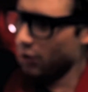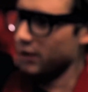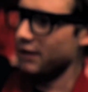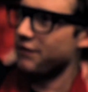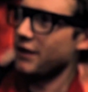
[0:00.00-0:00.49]

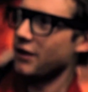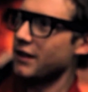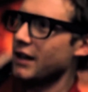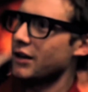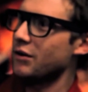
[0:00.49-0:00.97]
totally
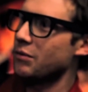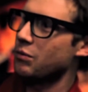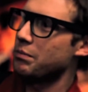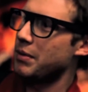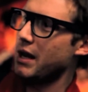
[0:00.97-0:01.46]
feeling like you're
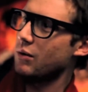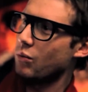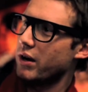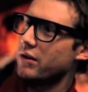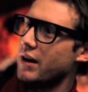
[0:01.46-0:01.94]

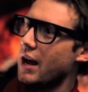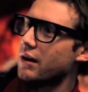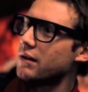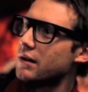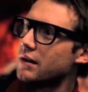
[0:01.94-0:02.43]
being weird now.